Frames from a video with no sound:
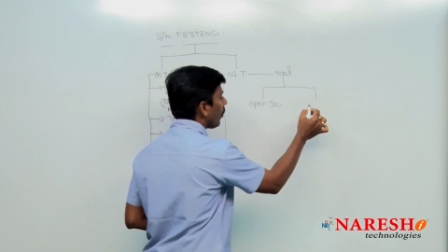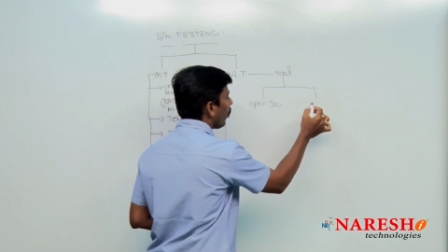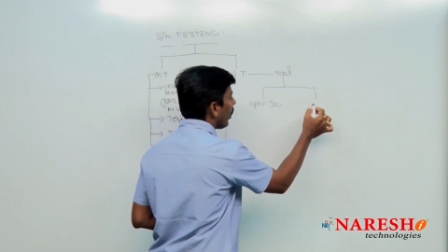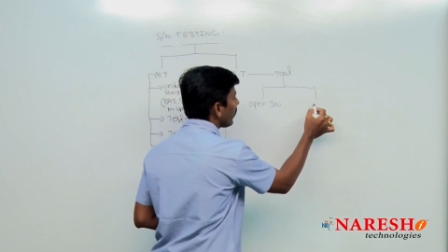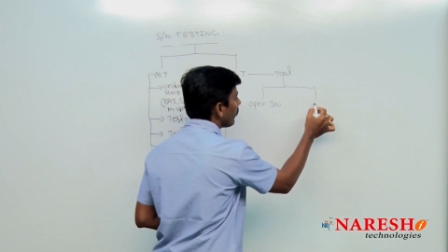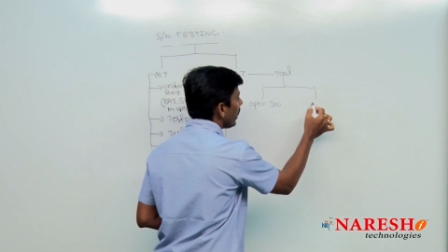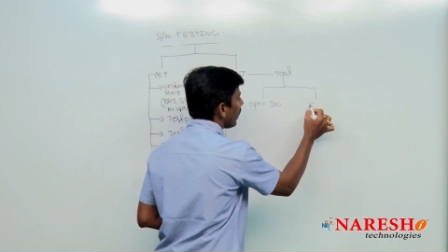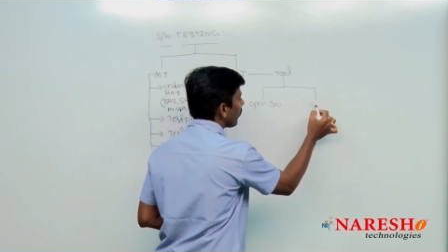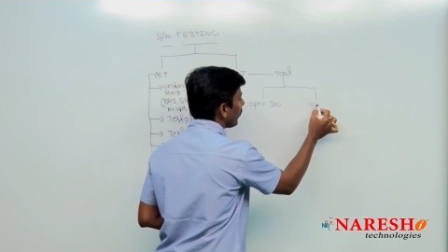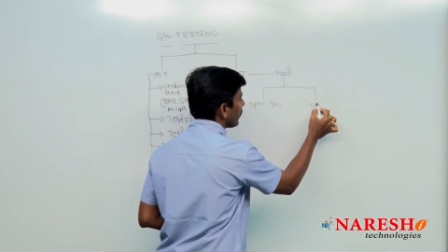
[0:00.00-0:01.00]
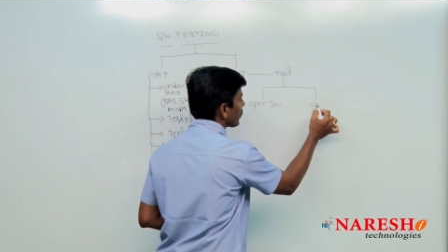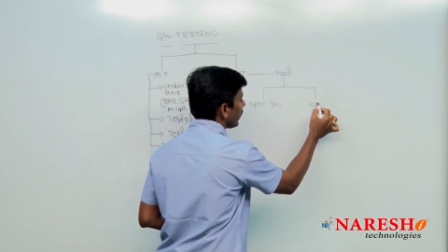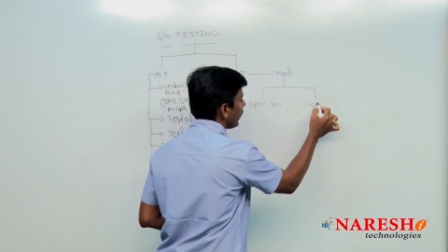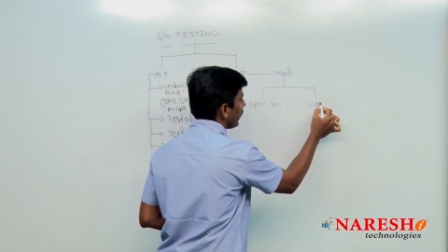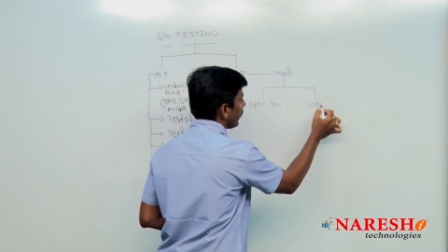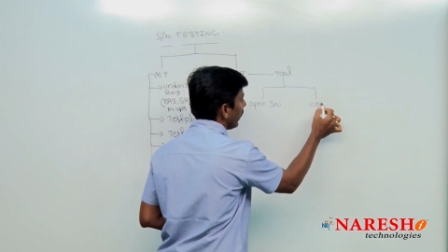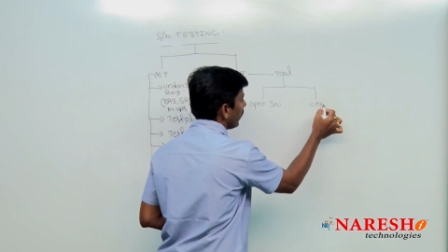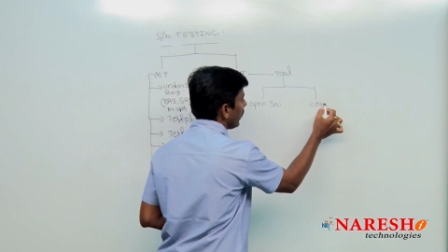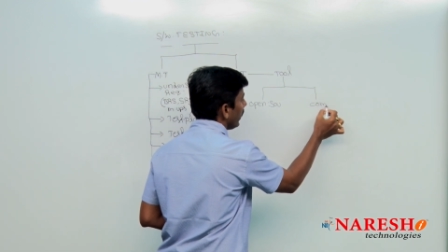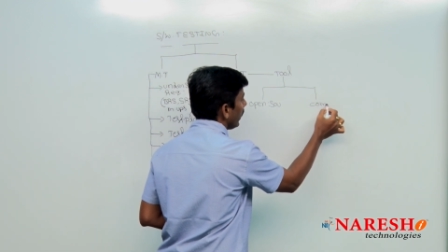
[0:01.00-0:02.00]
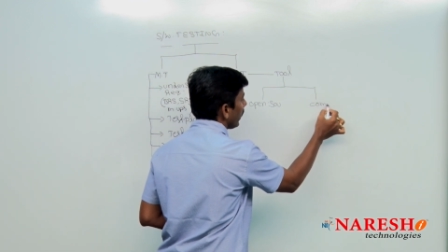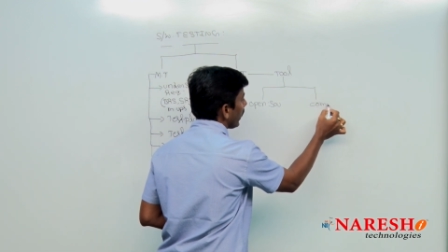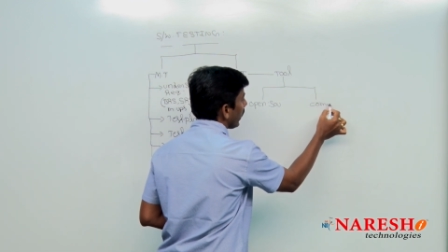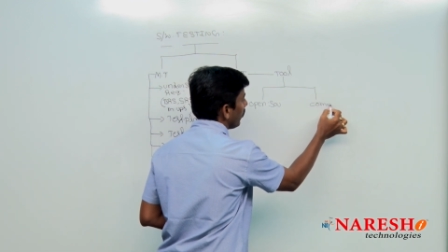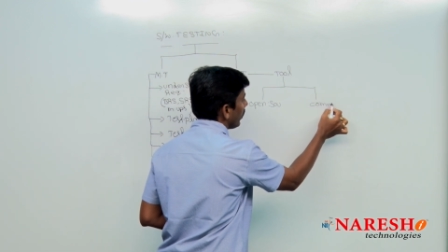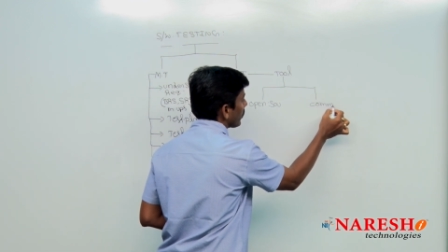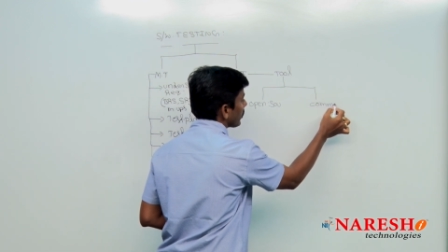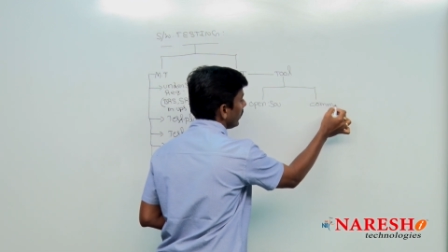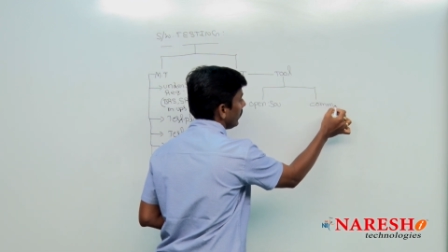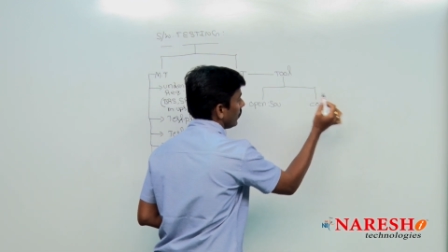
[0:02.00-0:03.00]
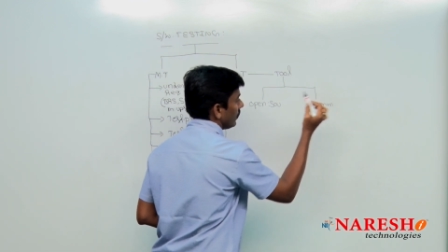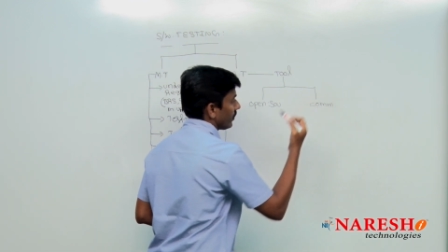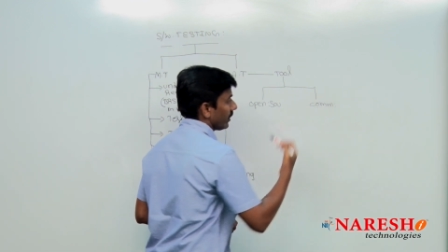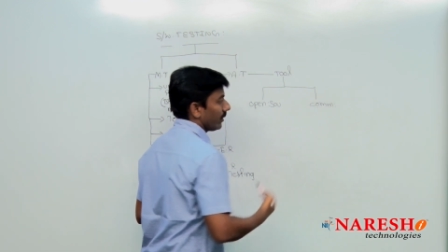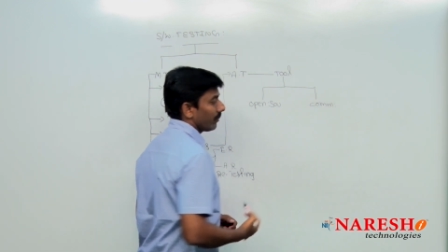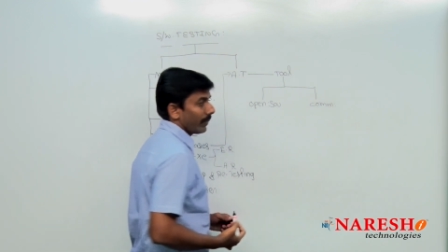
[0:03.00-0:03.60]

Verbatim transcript: One, we are mentioning that commercial tools here.